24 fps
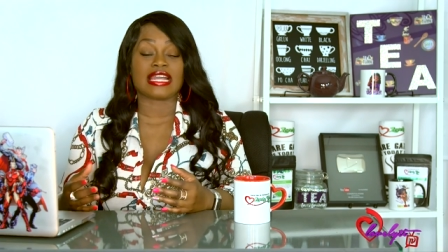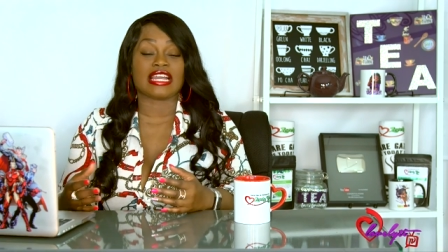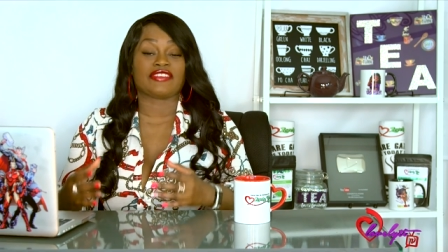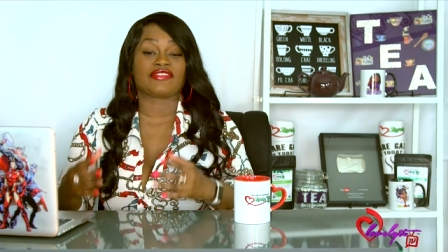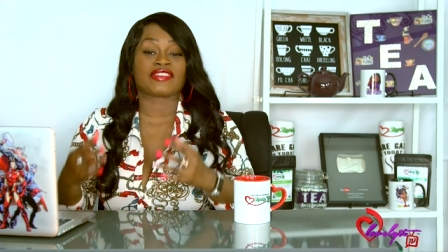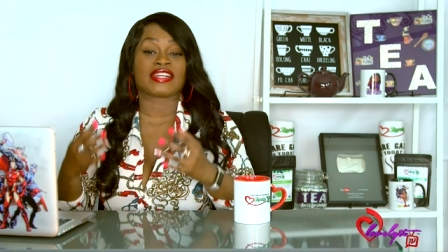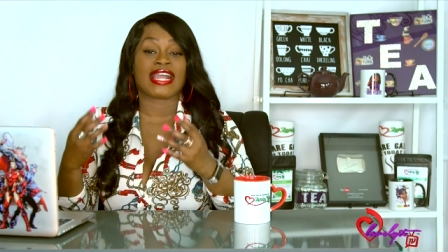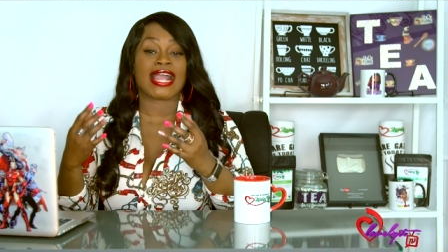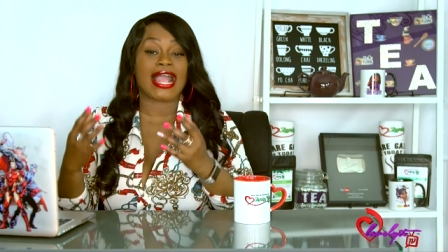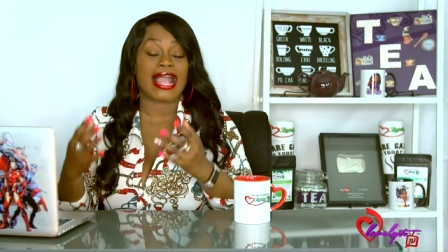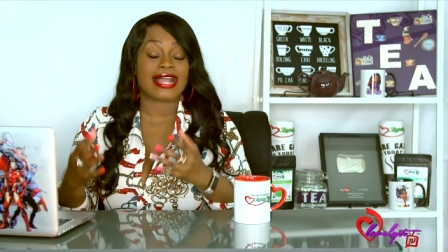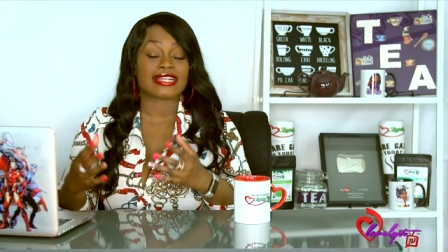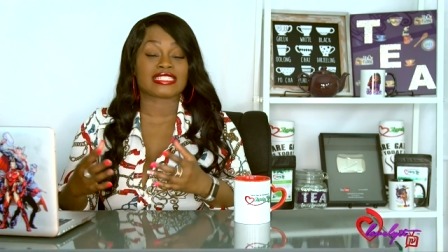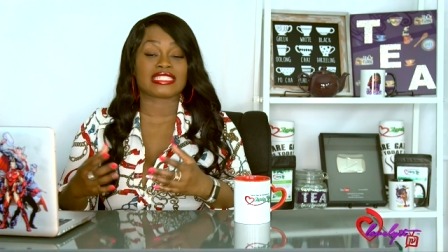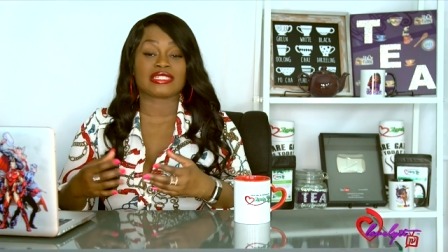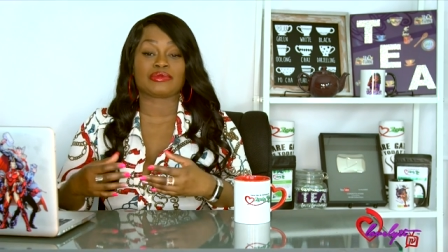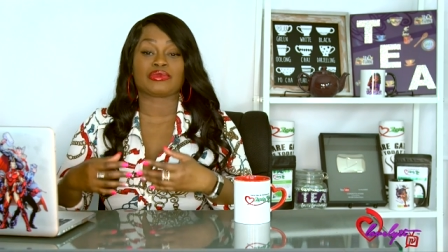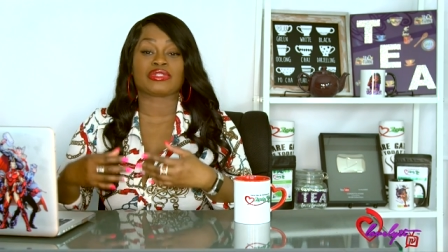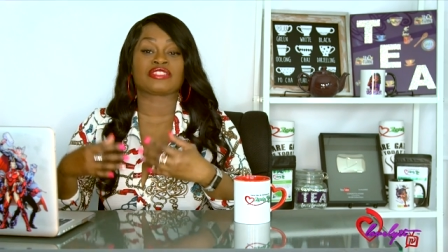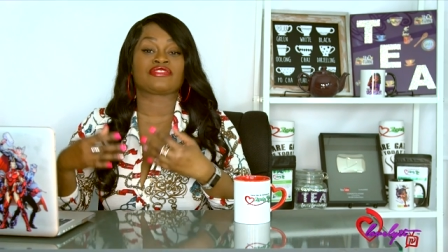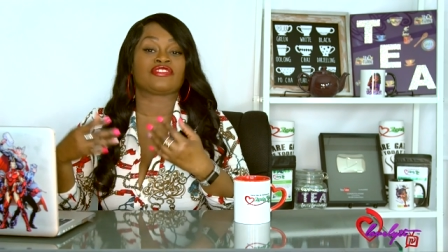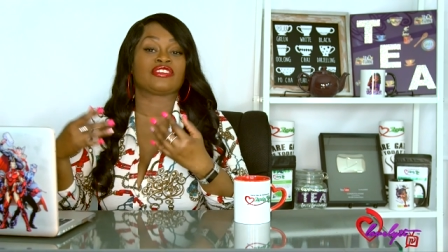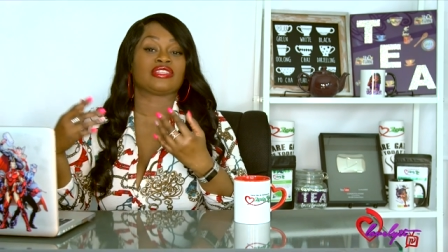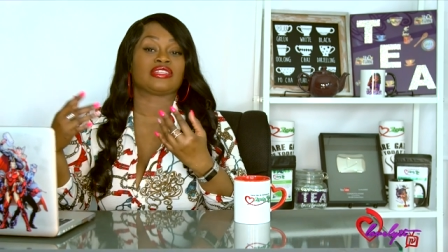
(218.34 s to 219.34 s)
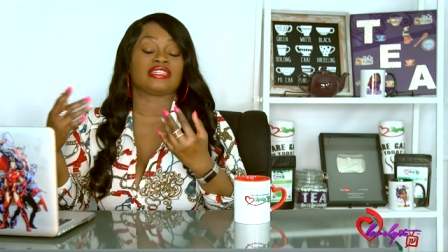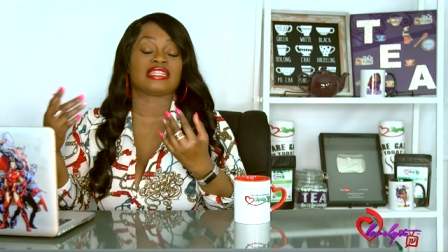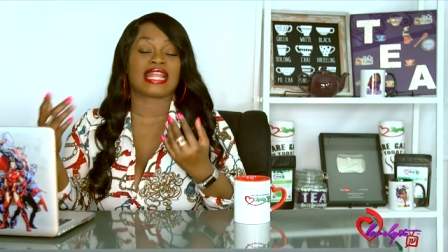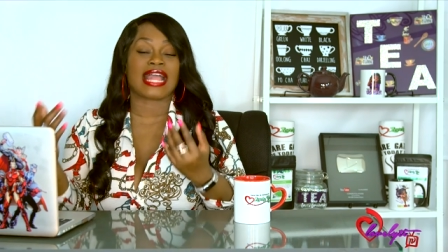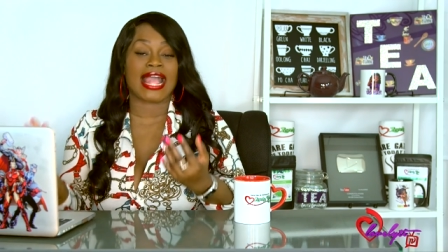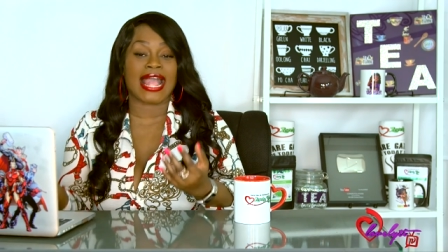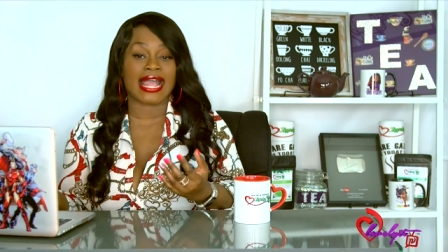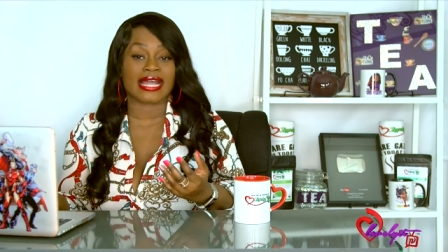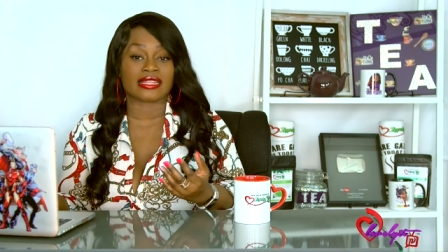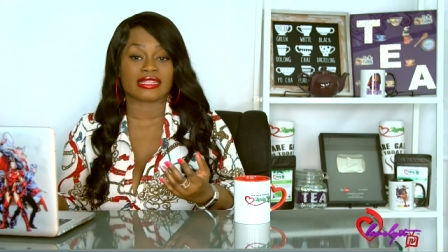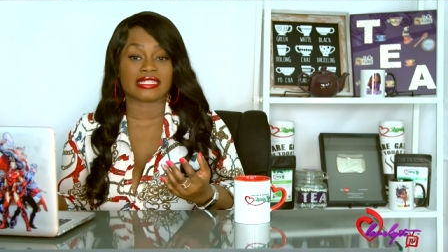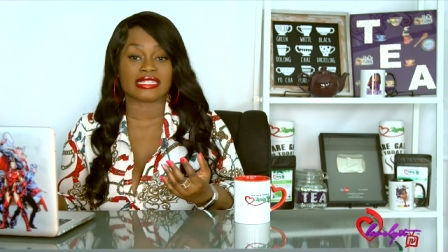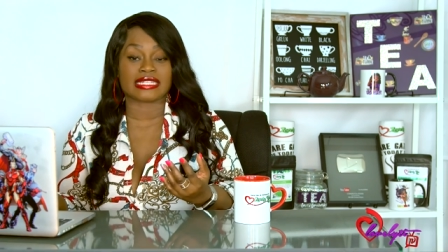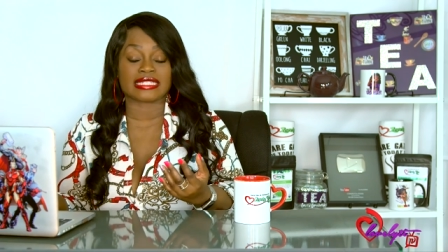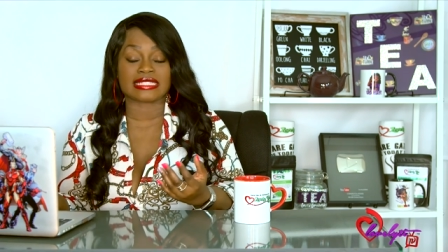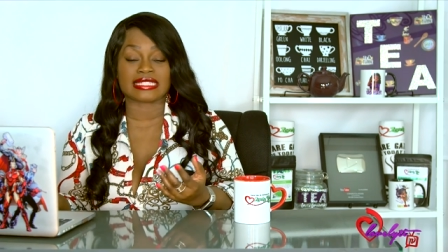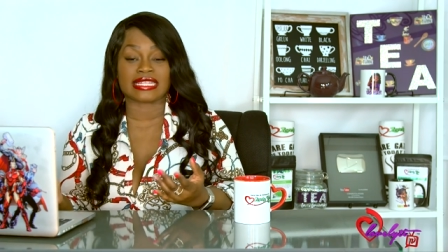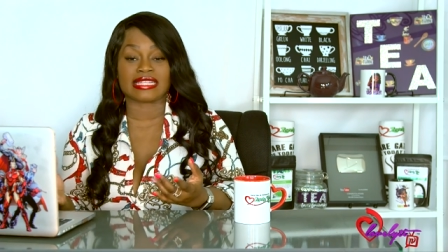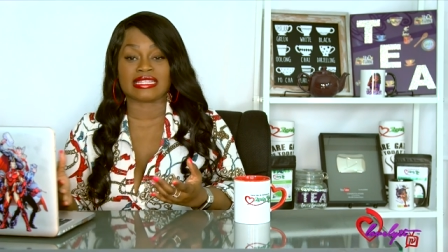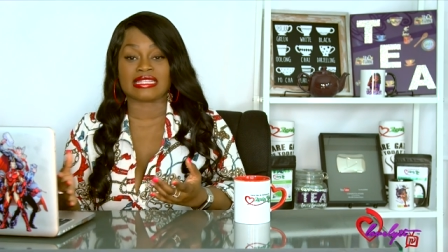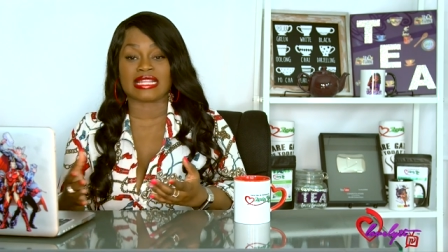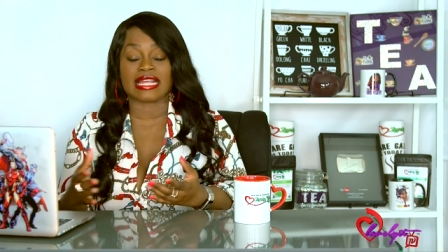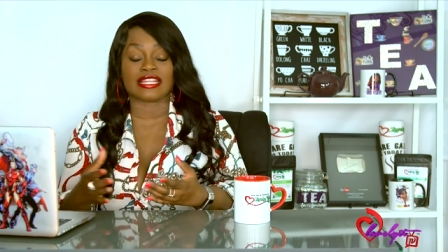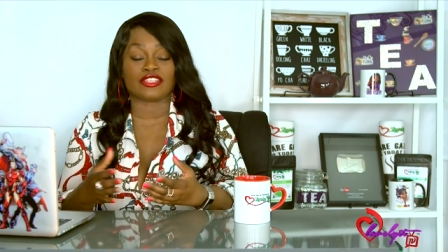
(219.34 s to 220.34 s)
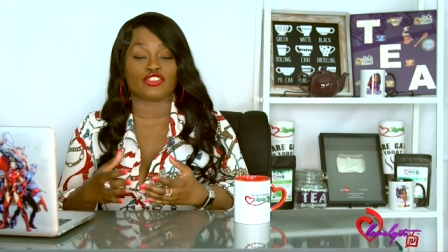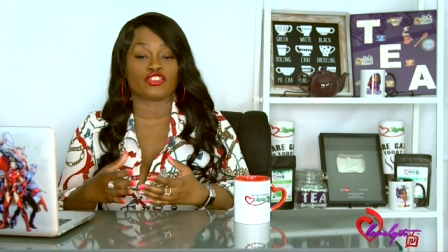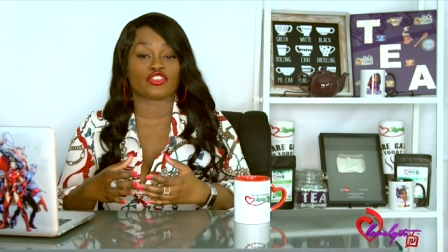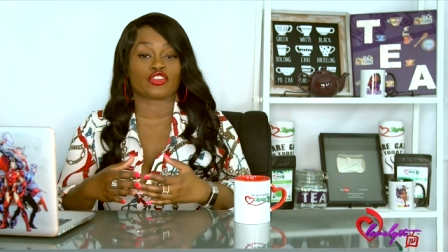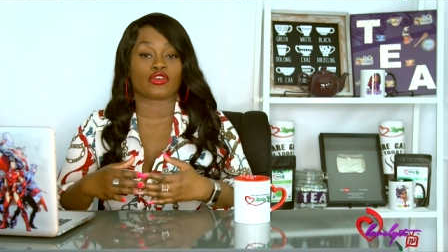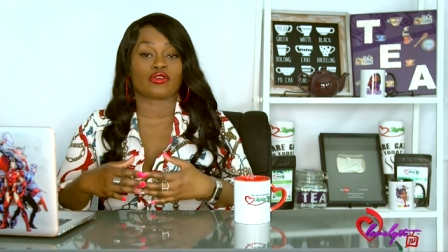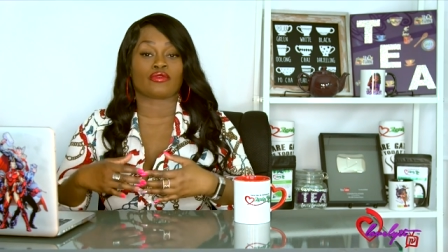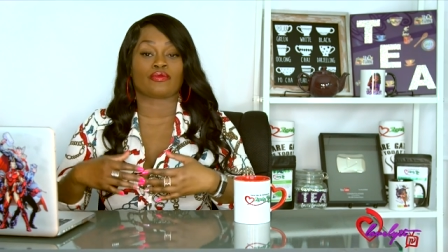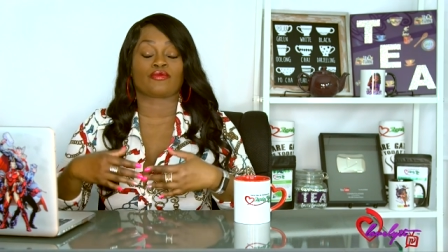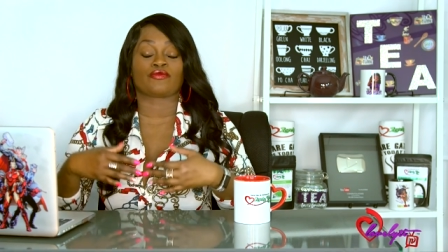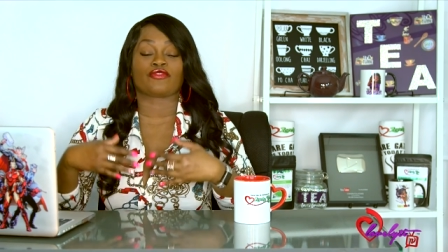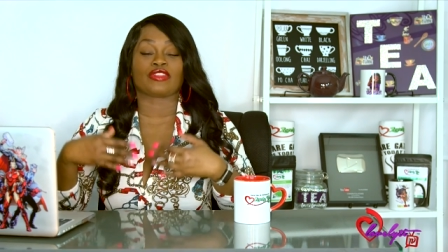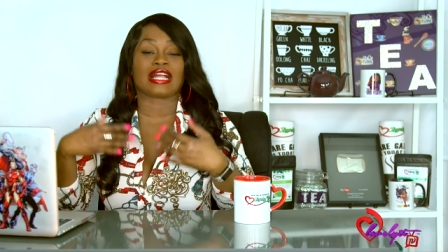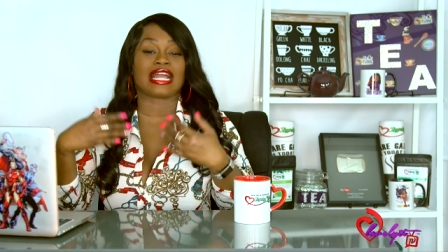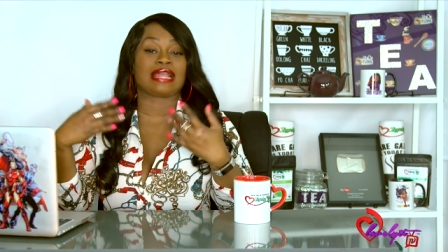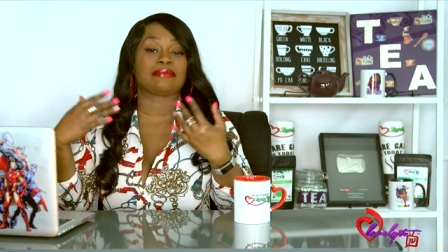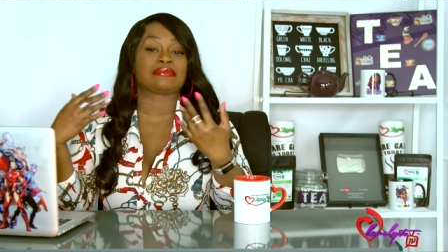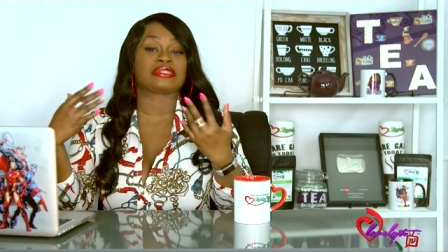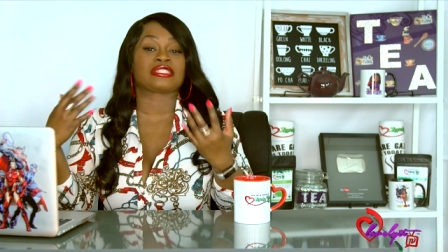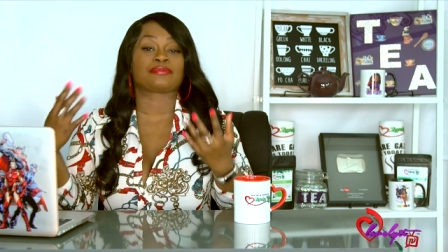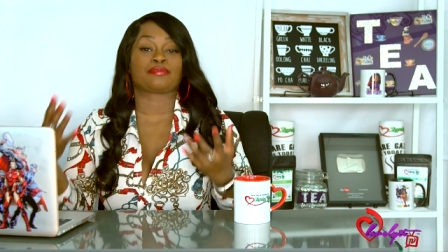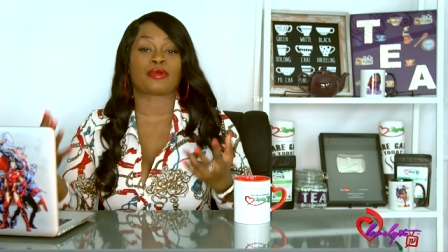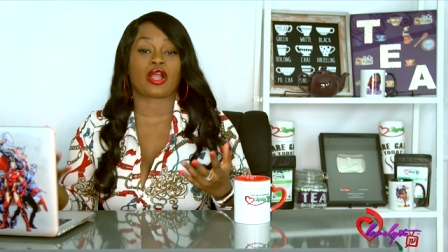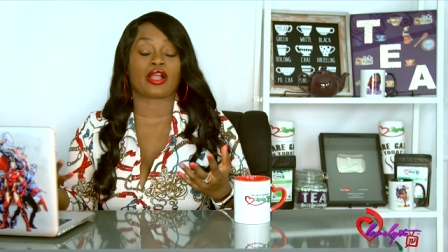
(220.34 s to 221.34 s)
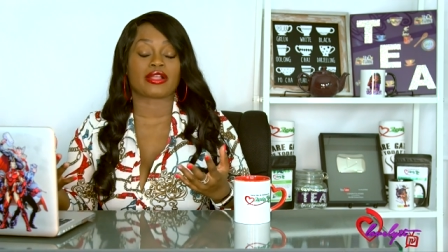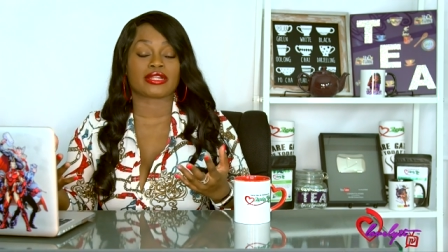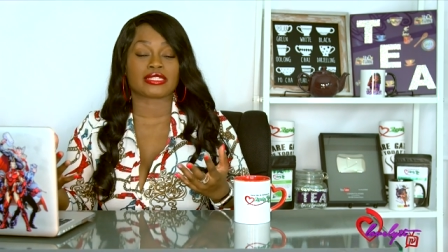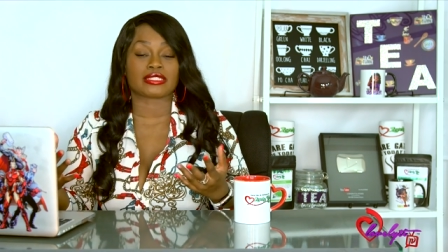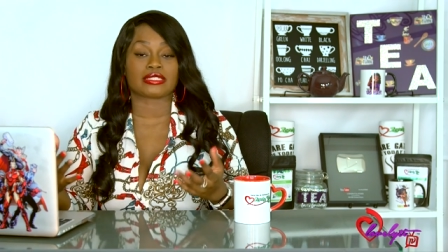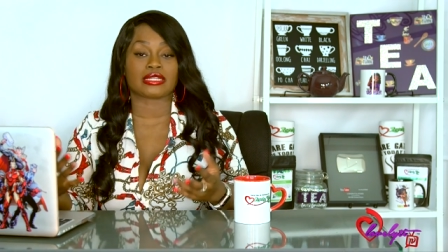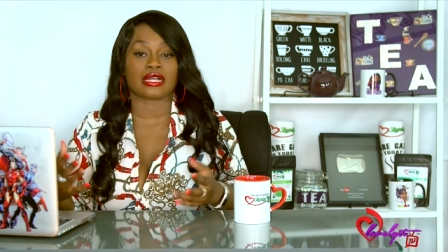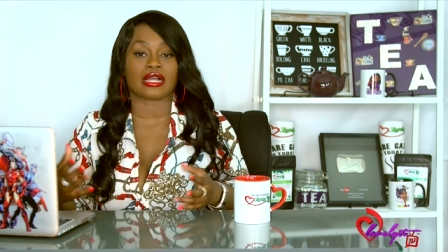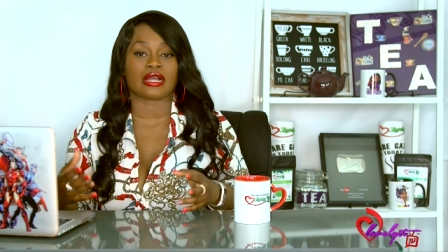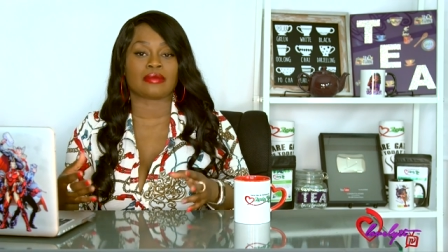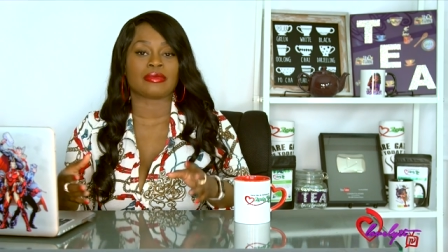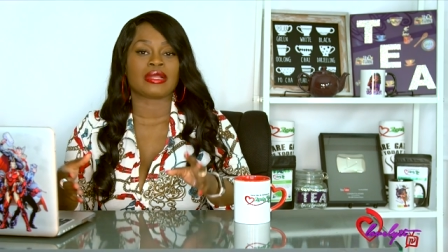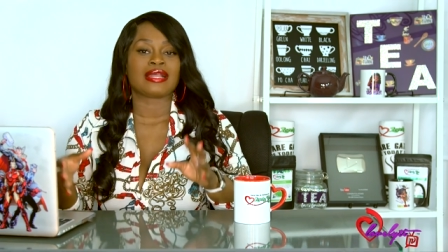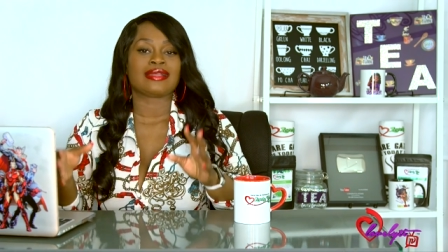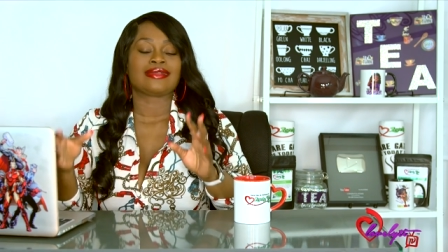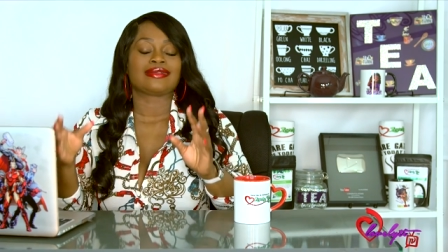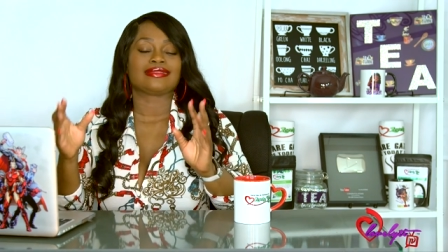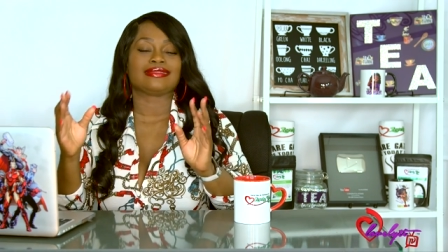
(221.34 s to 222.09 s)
If Cassie was feeling Alex and, and you know, Flame flame sparked up.